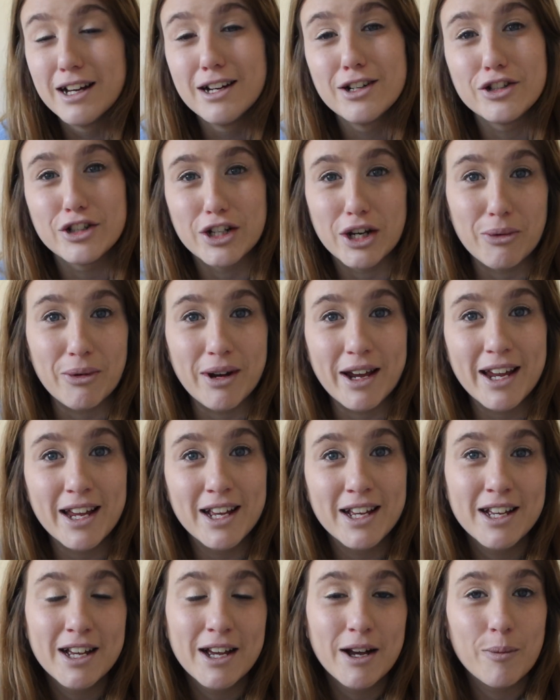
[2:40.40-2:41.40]

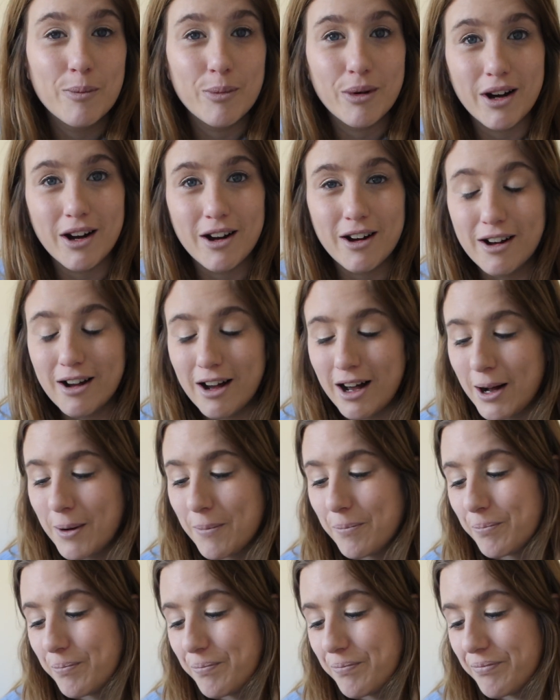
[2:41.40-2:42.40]
Joey, but
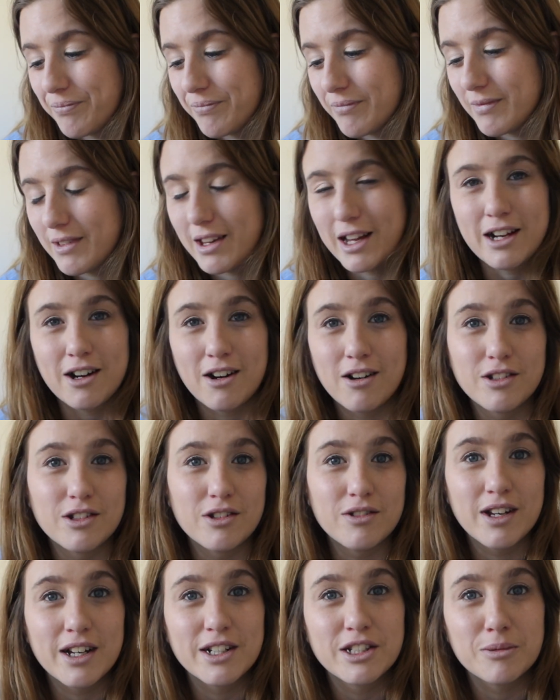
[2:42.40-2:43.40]
I can't
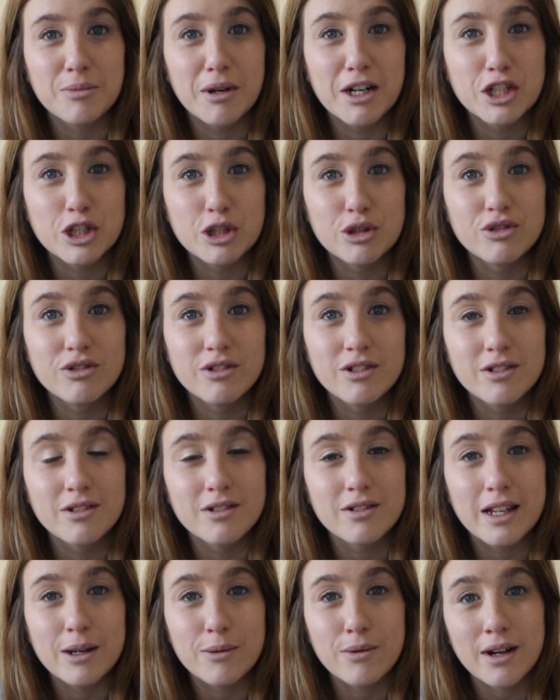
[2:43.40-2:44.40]
do that to my children,
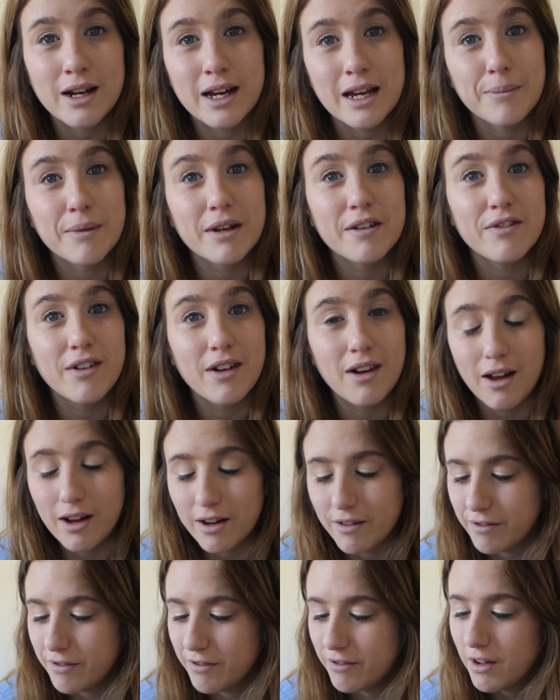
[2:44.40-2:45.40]
they will hate me for
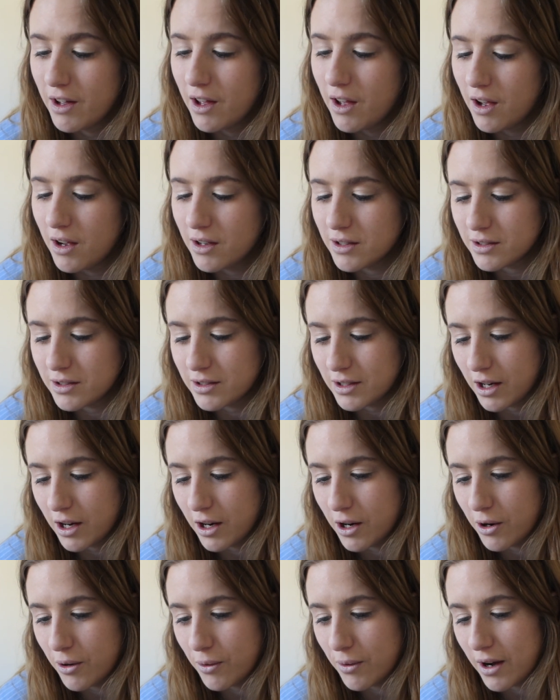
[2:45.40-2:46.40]
life.
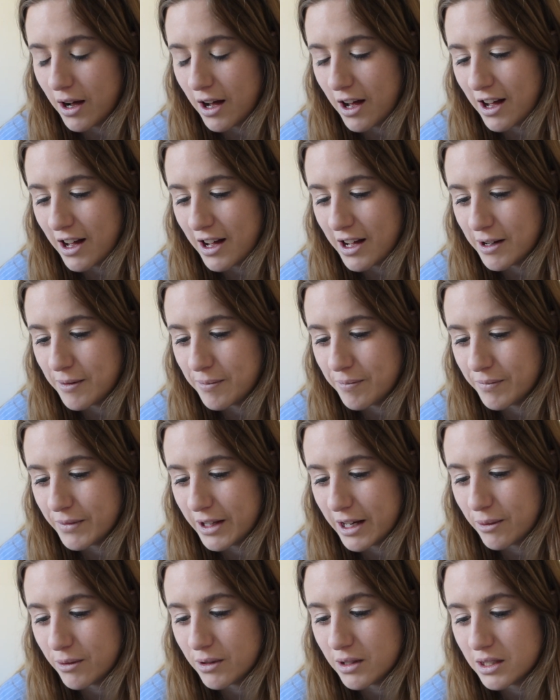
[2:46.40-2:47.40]
So
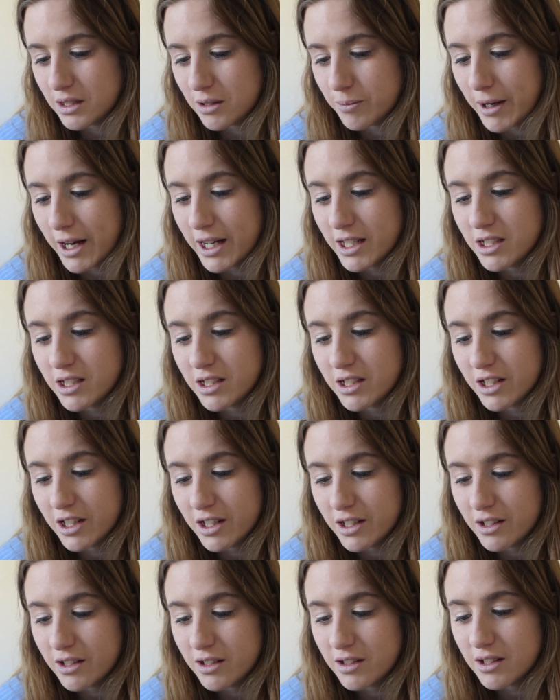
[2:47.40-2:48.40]
there were
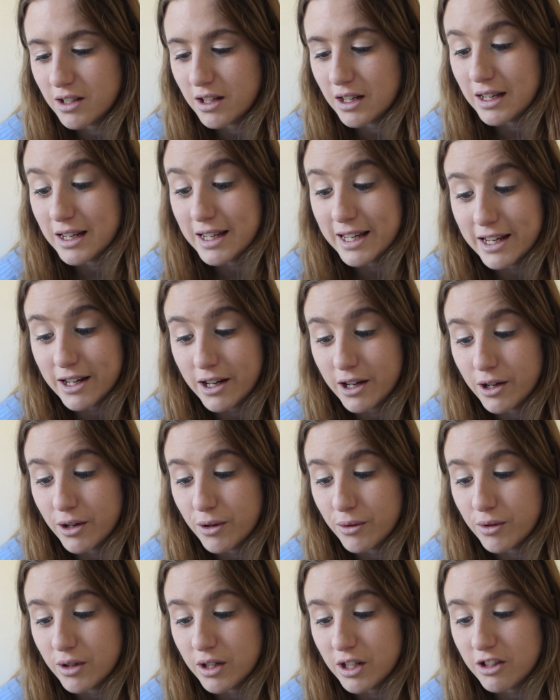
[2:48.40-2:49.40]
Sebastian,
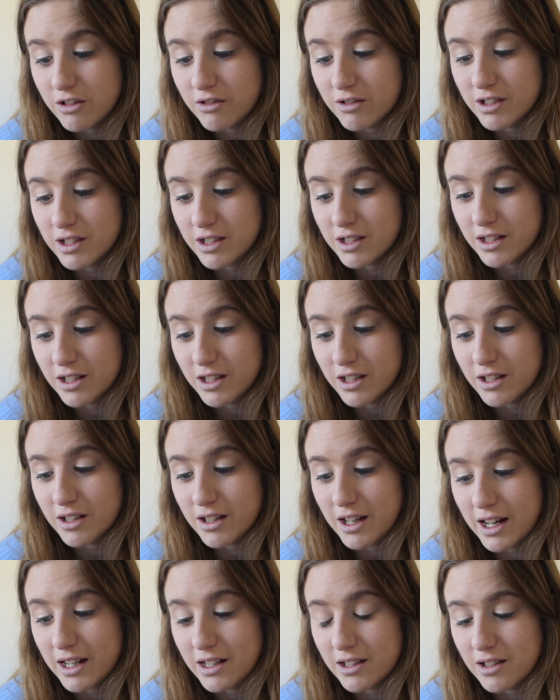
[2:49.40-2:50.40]
Leo, Christian
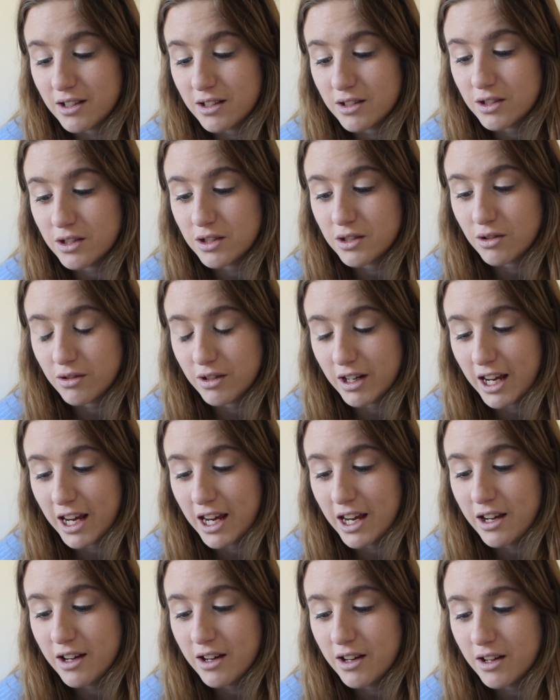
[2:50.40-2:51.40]
and
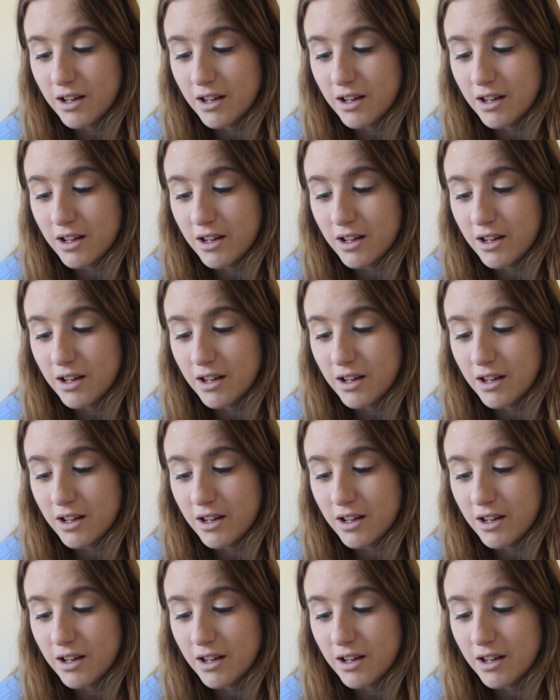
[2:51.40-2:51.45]
Sonny,